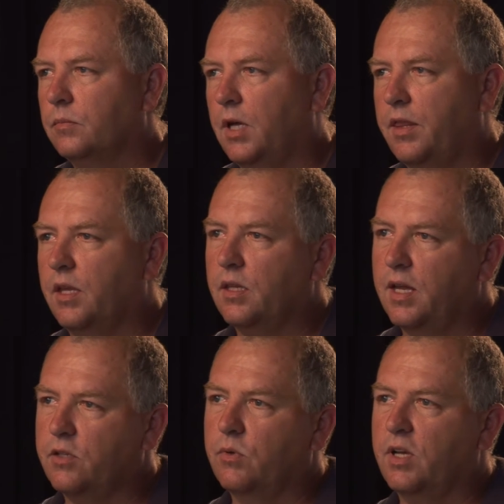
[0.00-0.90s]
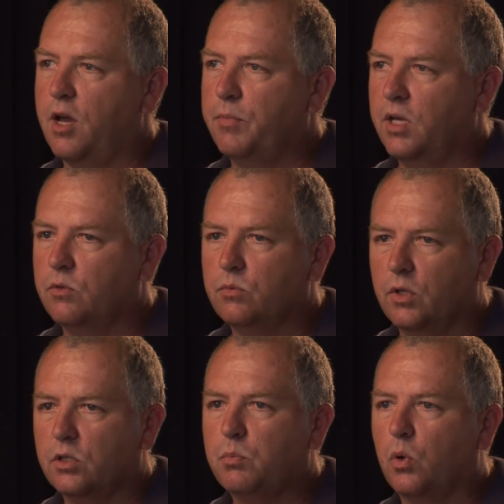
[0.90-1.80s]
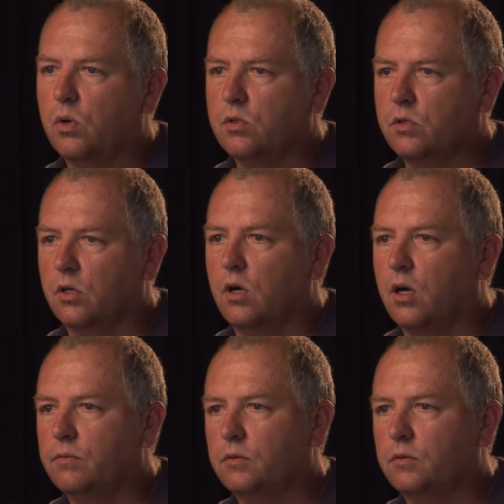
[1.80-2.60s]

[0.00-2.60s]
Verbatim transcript: I think the next one that got big was when Explorers took off